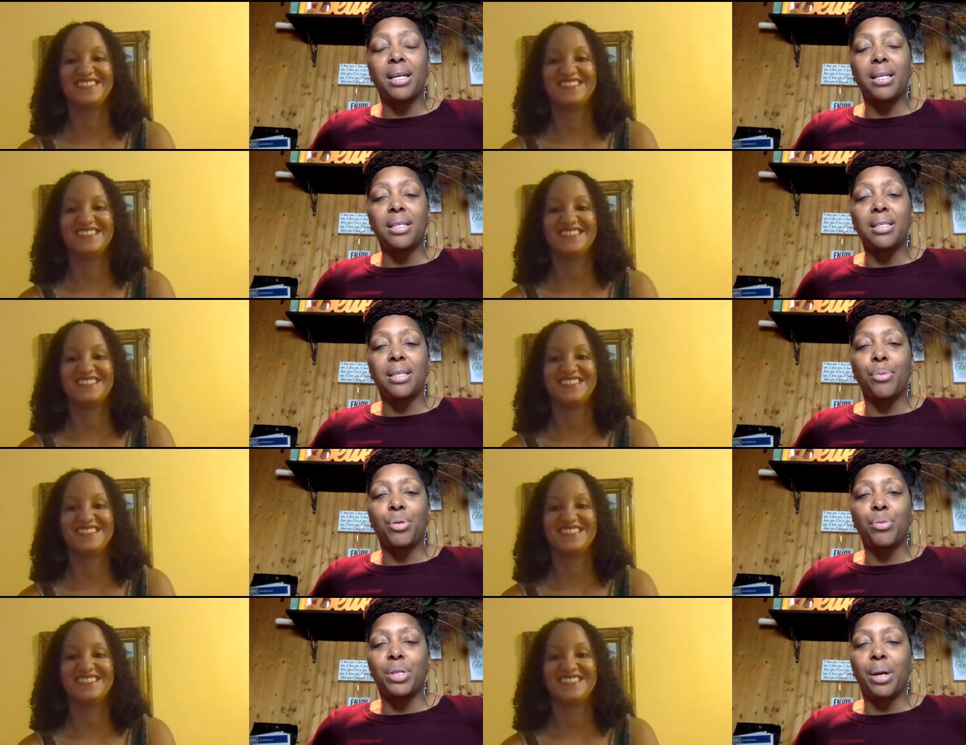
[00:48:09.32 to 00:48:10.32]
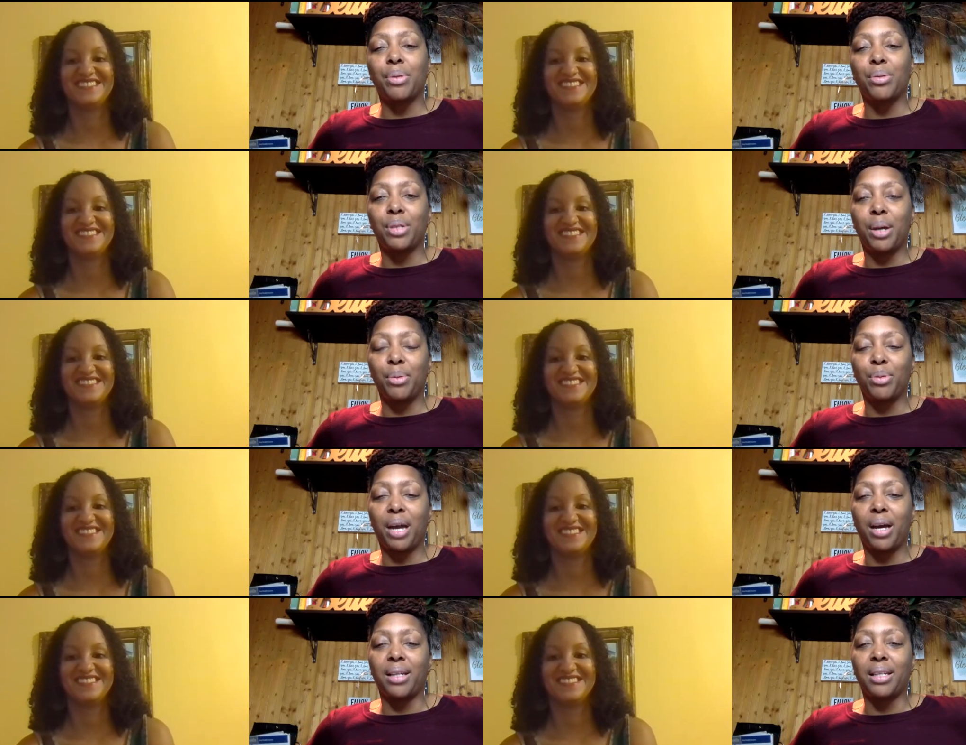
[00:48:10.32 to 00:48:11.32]
Speaker 1: is
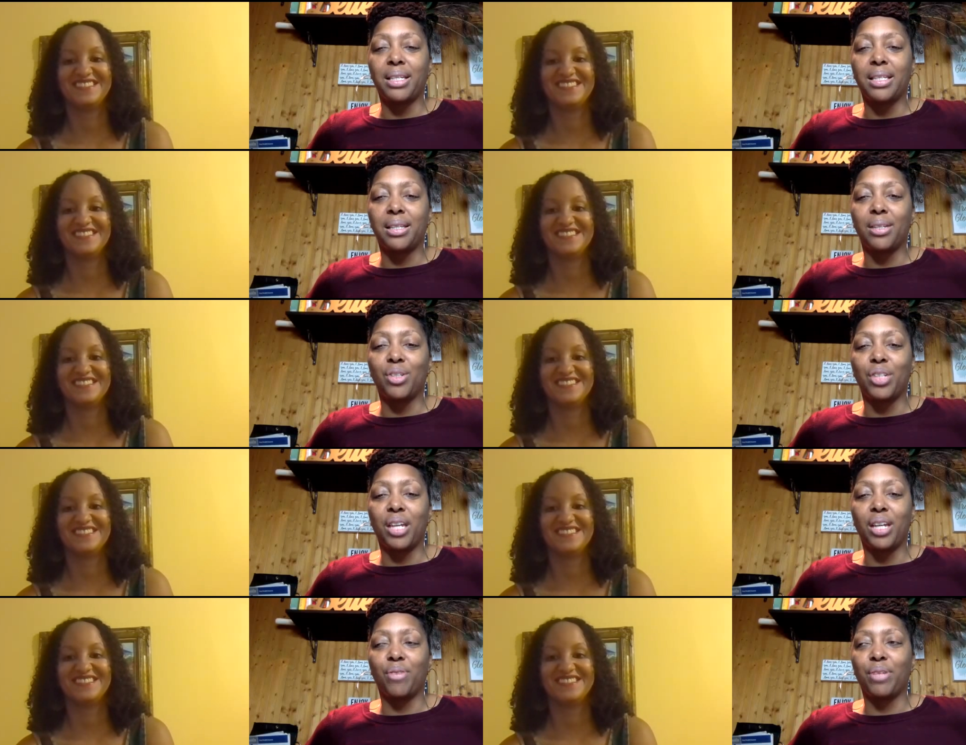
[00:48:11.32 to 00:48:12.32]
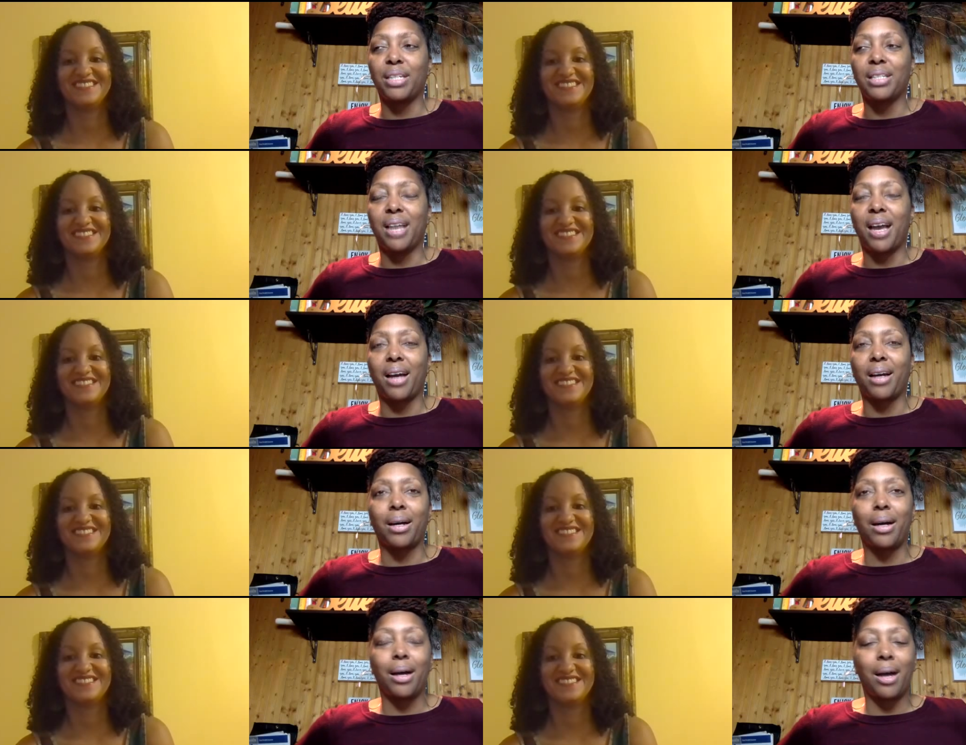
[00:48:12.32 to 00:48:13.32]

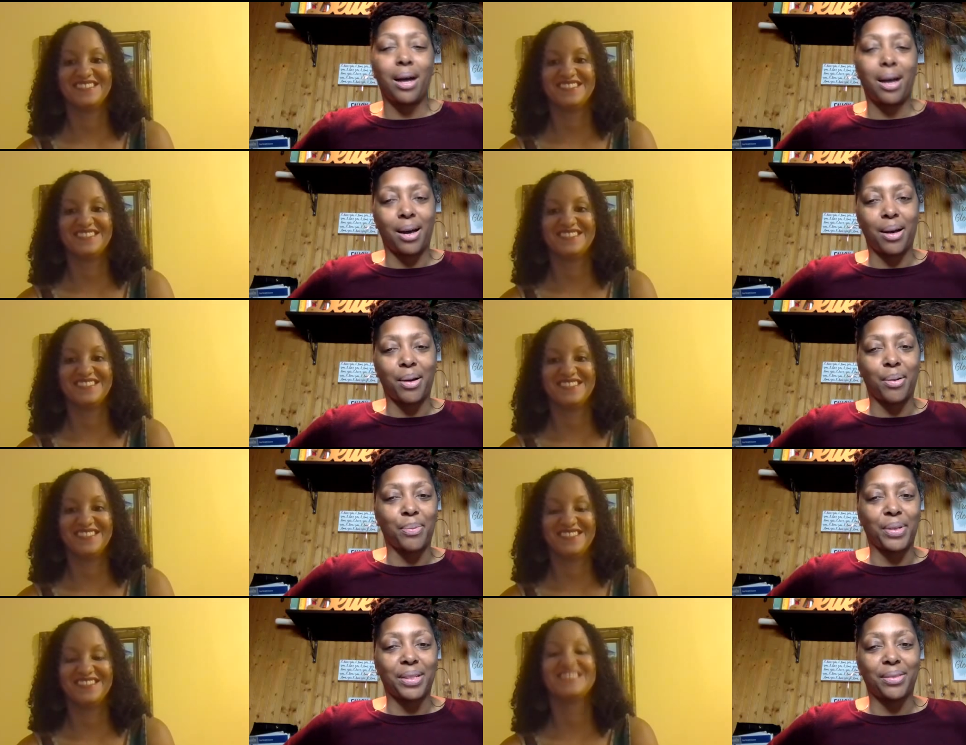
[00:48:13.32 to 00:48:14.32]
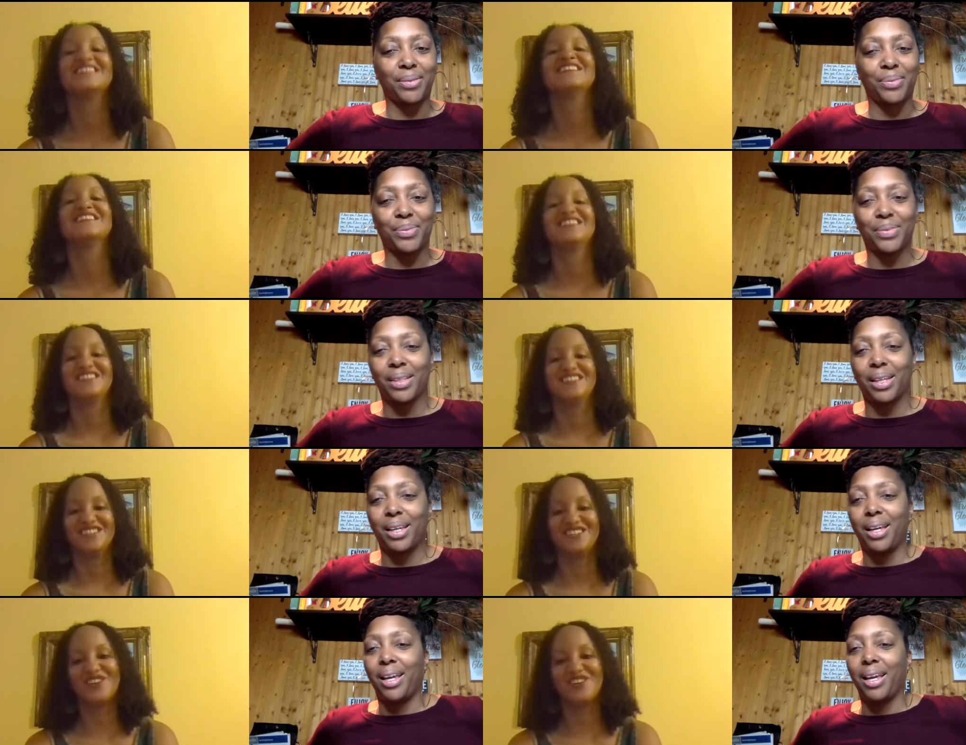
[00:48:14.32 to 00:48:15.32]
www.alisajgreen.com.
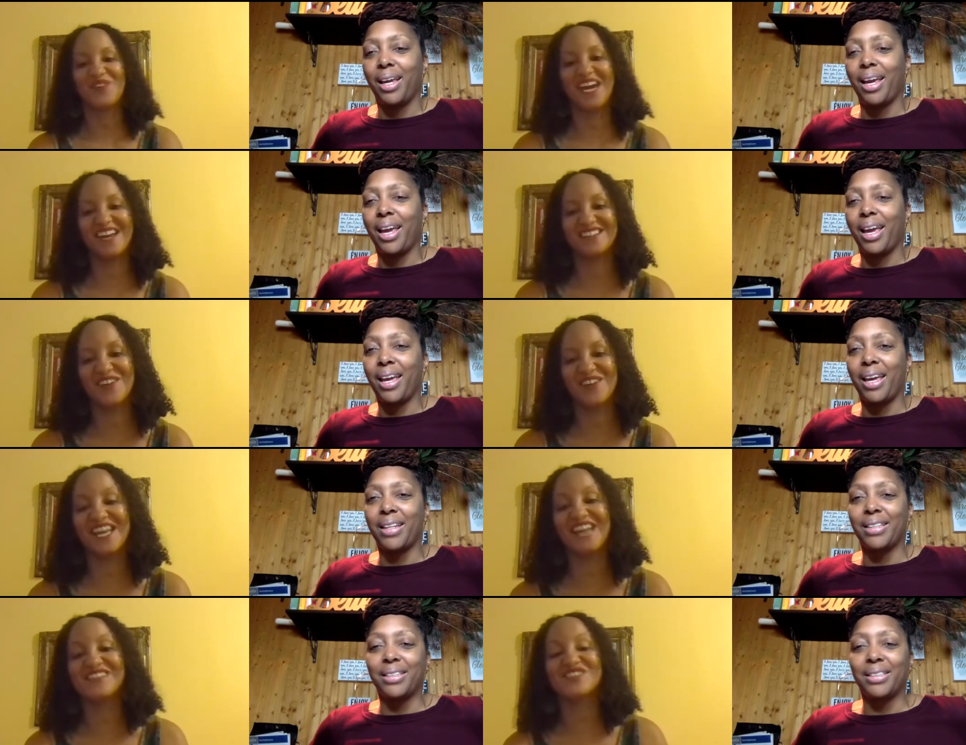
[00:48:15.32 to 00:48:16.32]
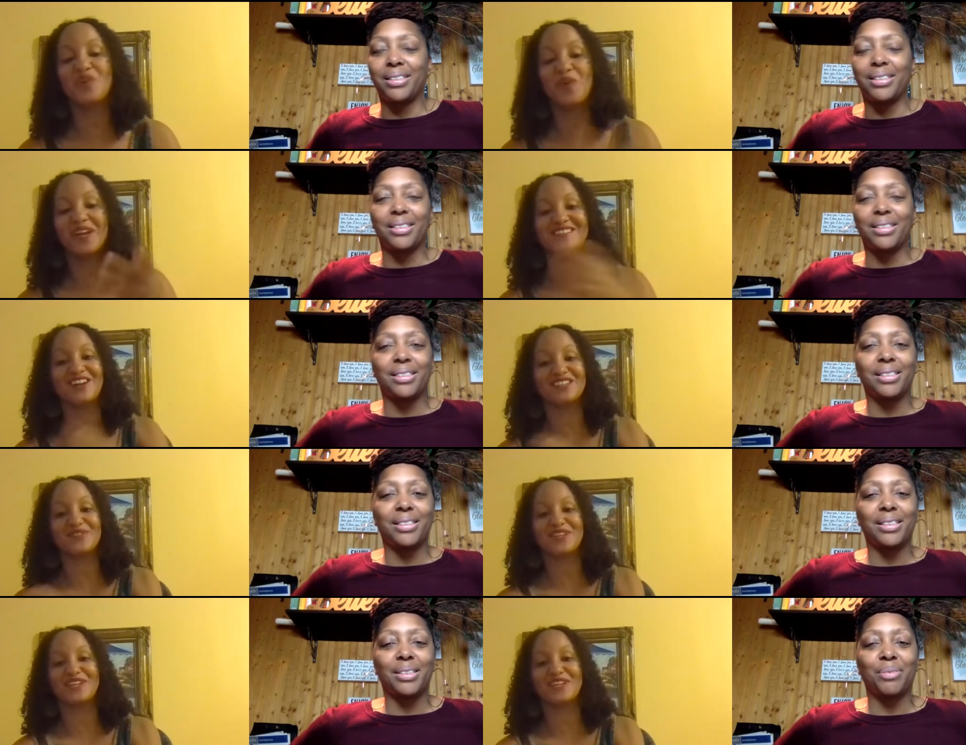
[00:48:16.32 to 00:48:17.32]
Speaker 2: Great, great. And so you want to tell
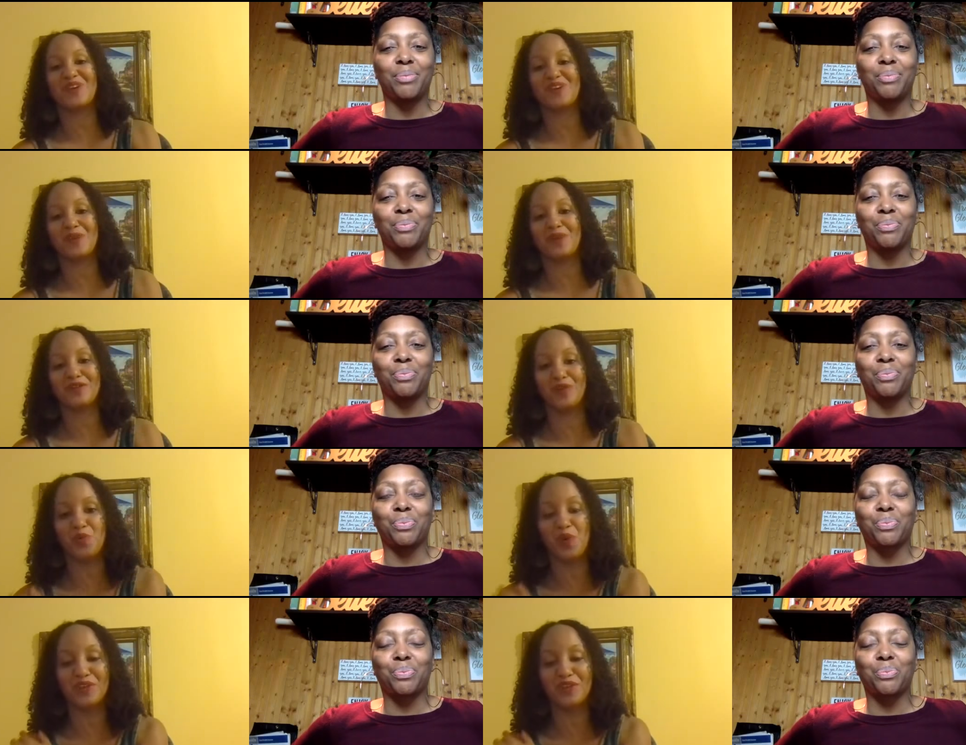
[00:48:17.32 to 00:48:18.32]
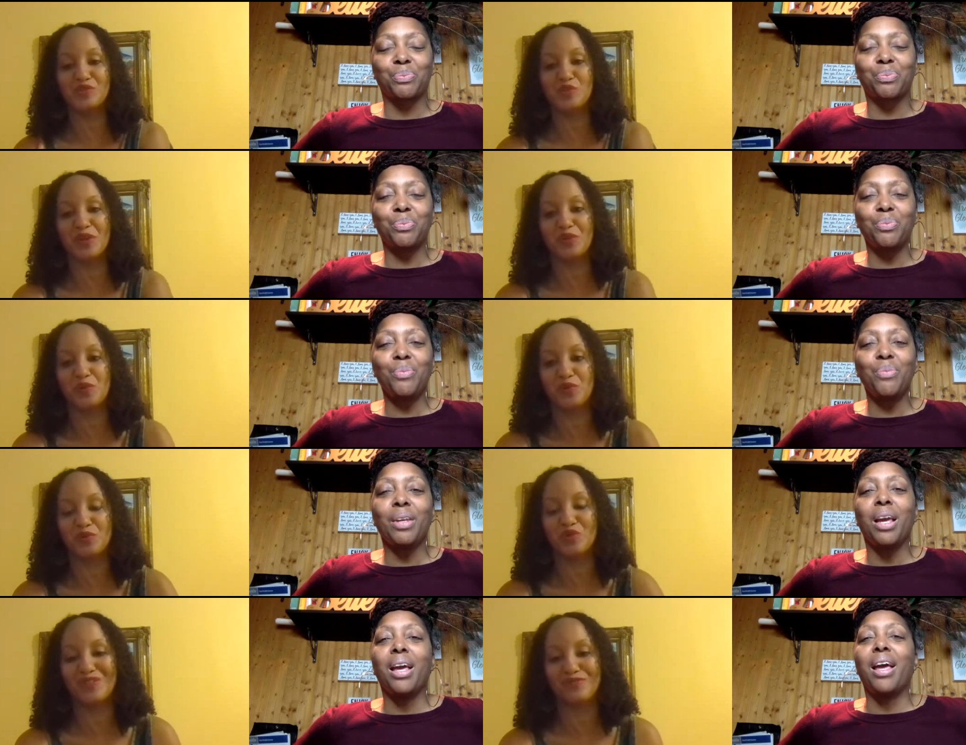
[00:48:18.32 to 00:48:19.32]
them a little bit about what you do and who you
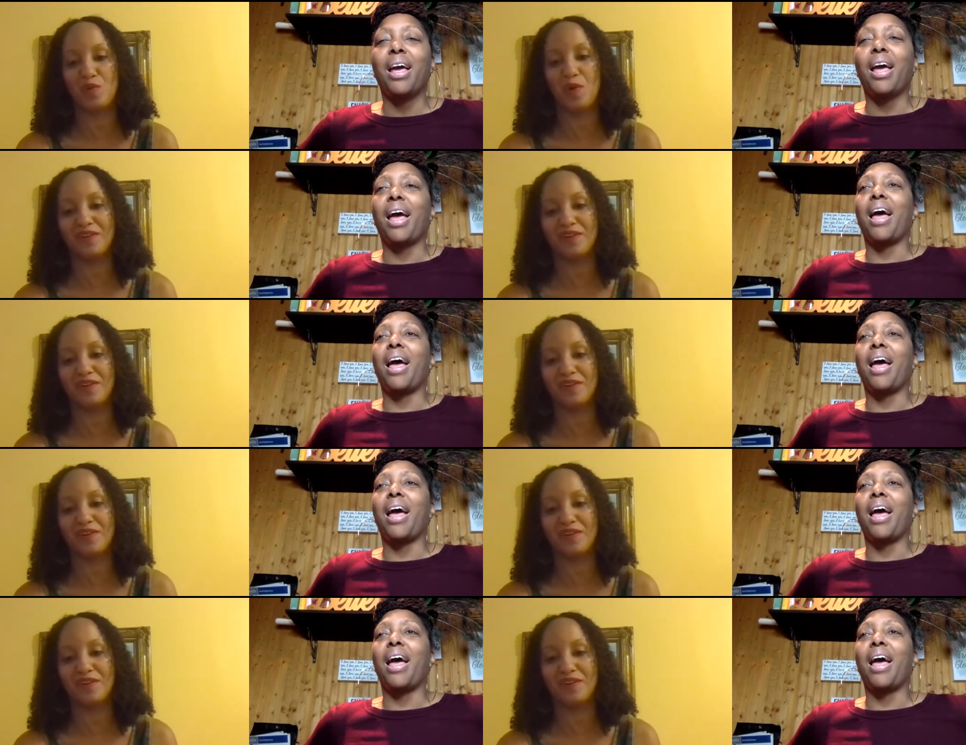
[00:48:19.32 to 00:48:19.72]
do it for?